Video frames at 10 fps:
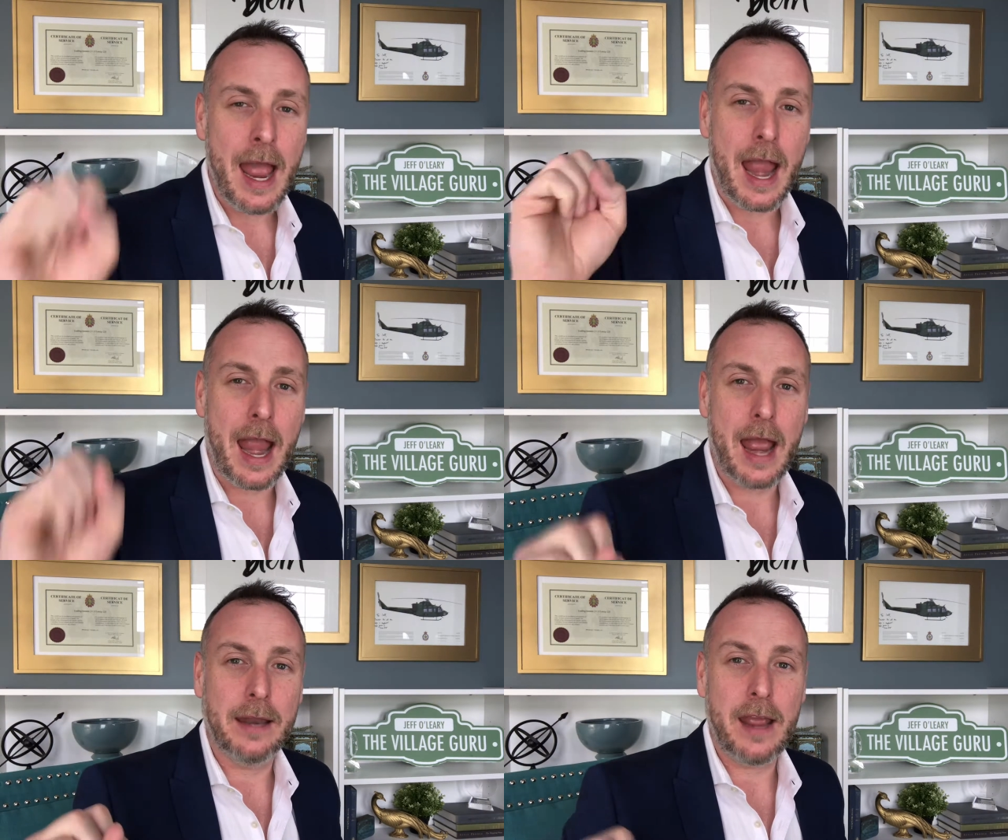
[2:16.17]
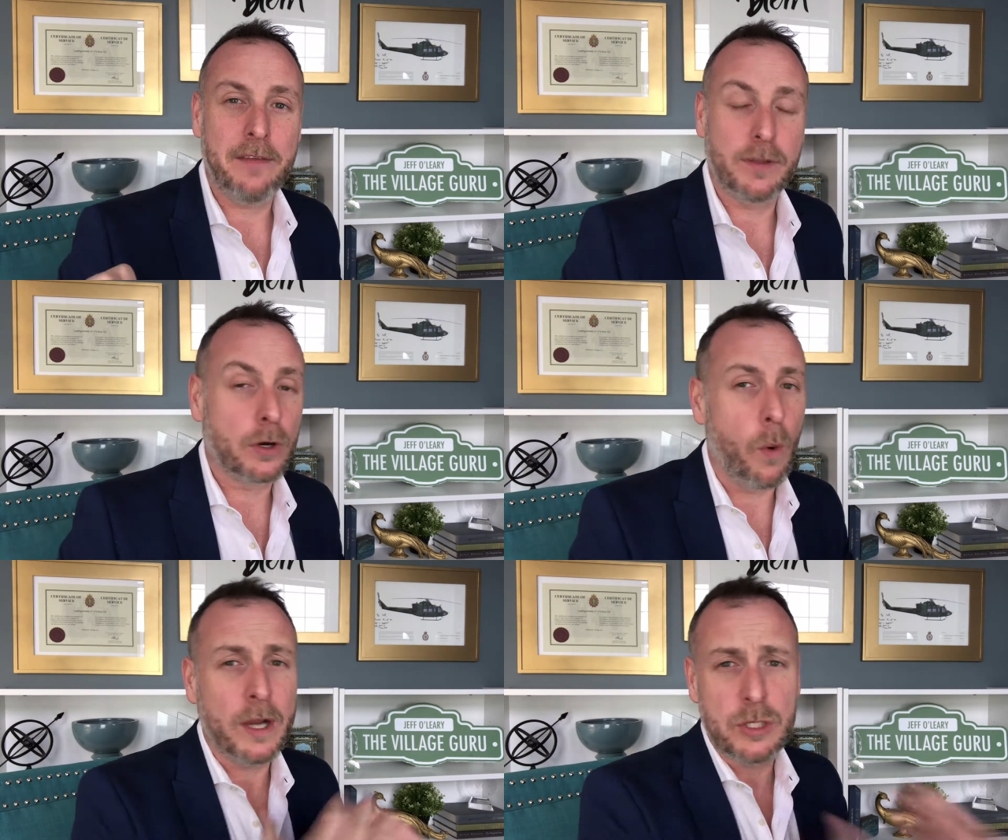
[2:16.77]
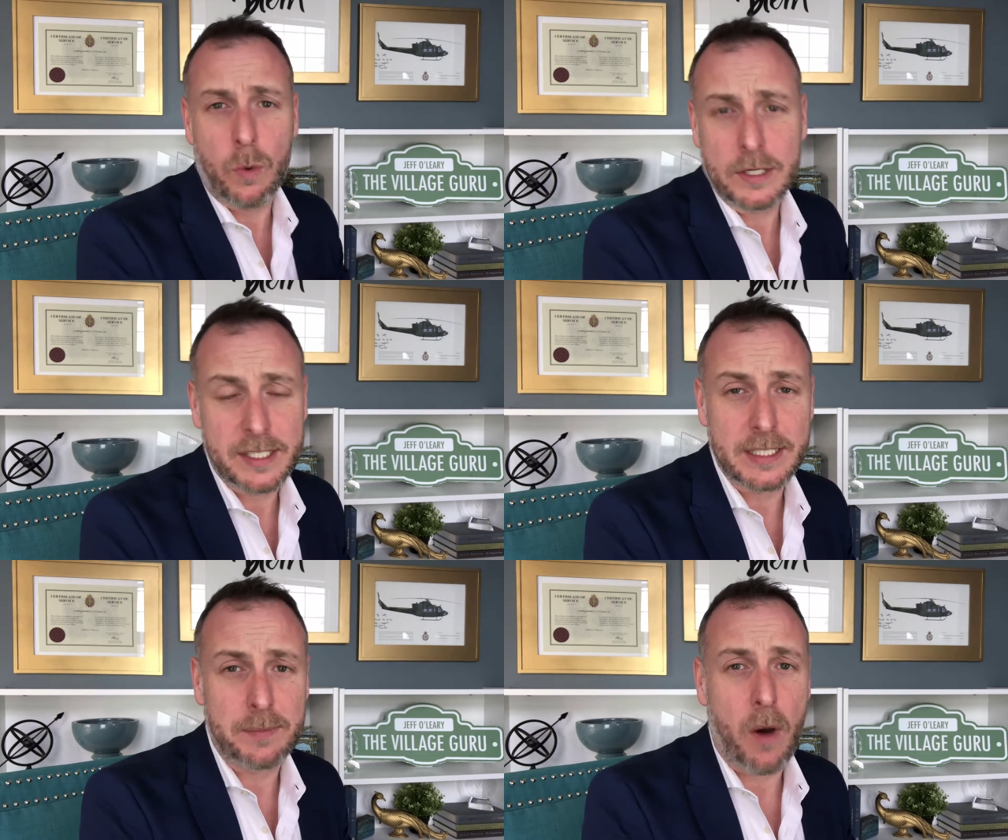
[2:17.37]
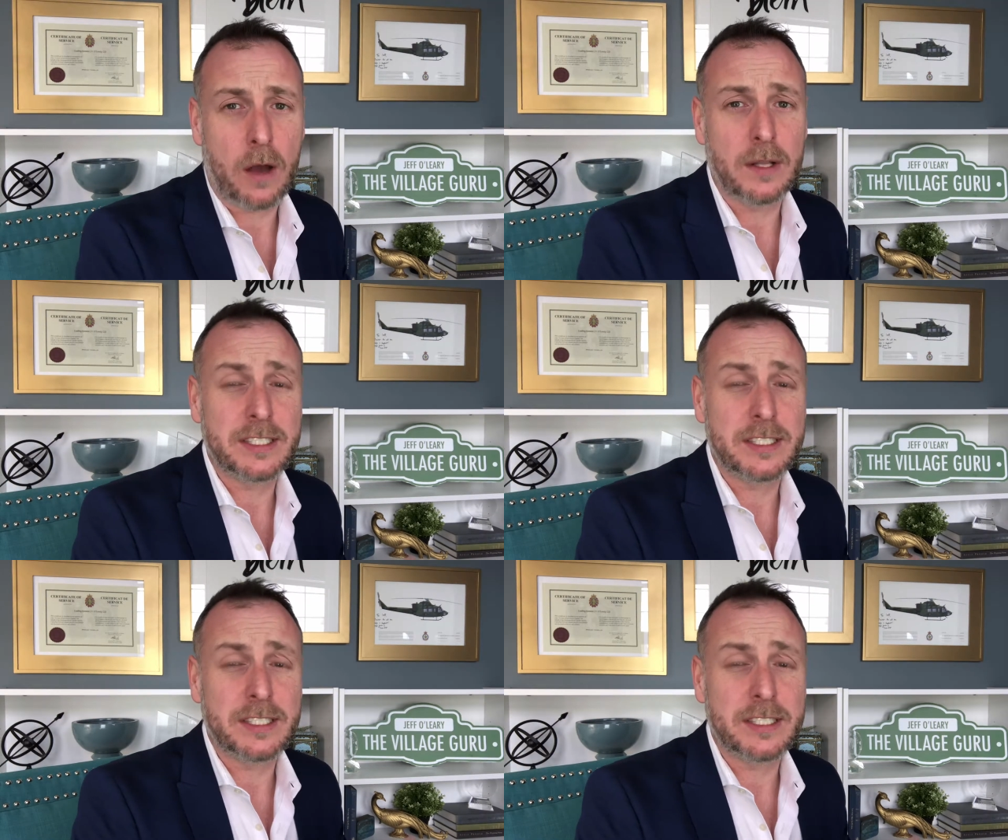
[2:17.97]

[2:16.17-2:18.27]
And if they're going towards this model,